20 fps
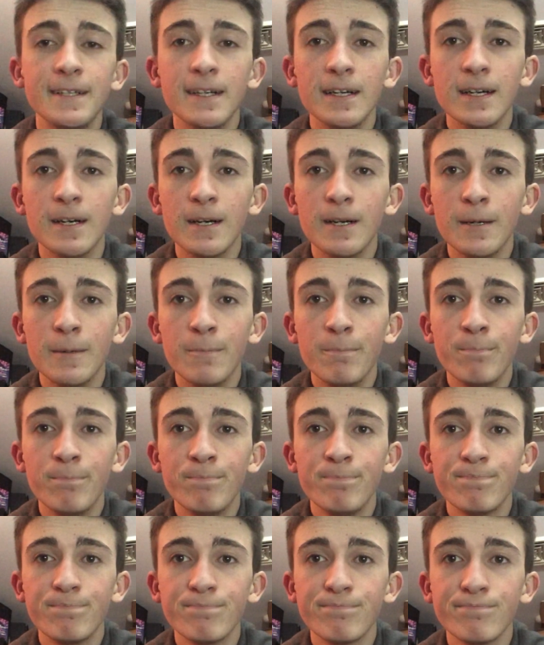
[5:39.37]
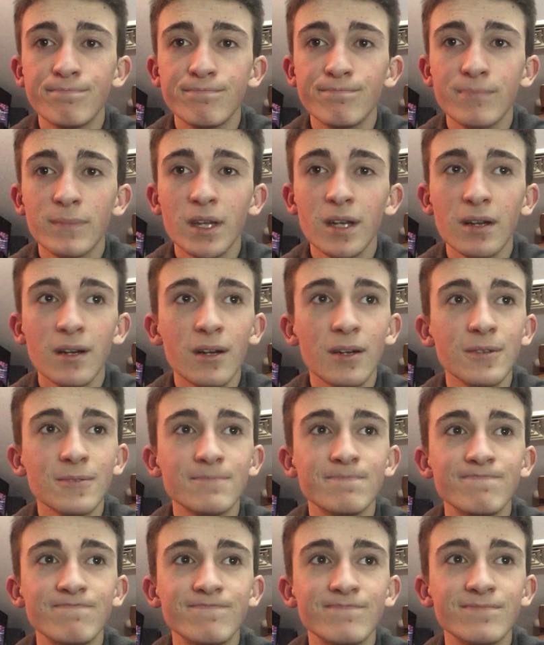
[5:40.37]
You know,
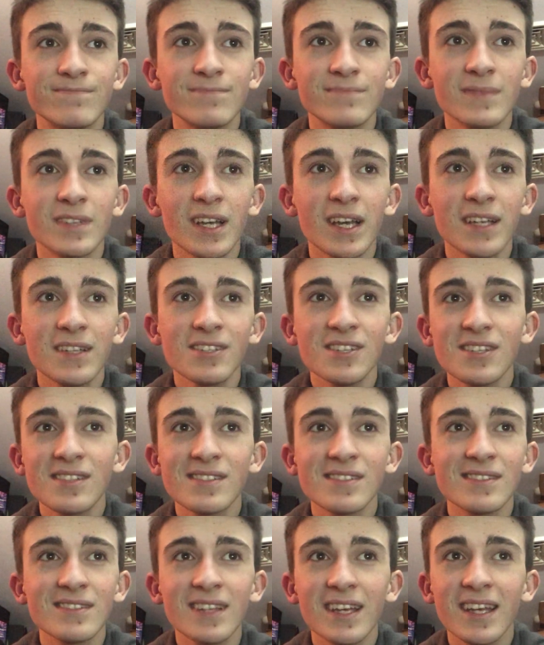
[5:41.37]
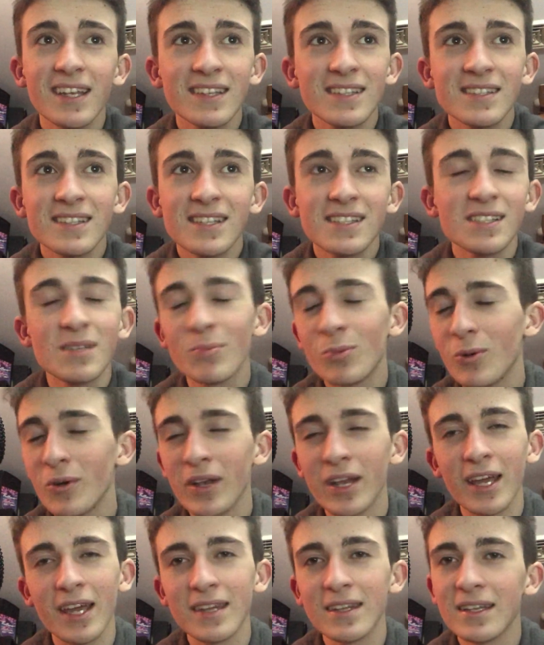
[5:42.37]
it's
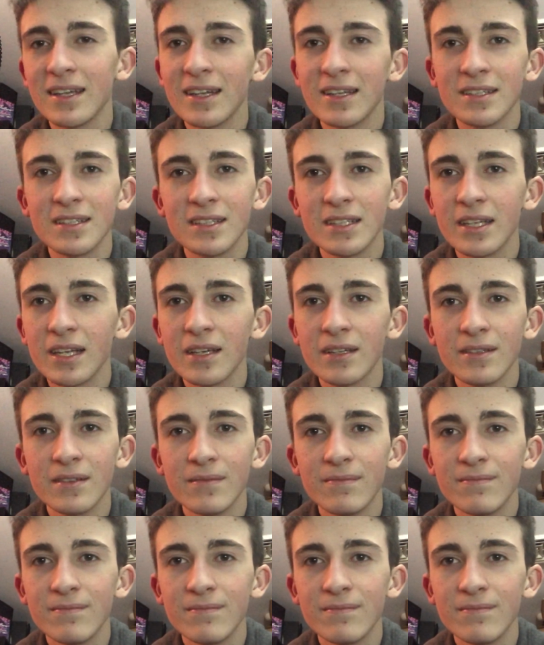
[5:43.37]
disappointing at the end of the day.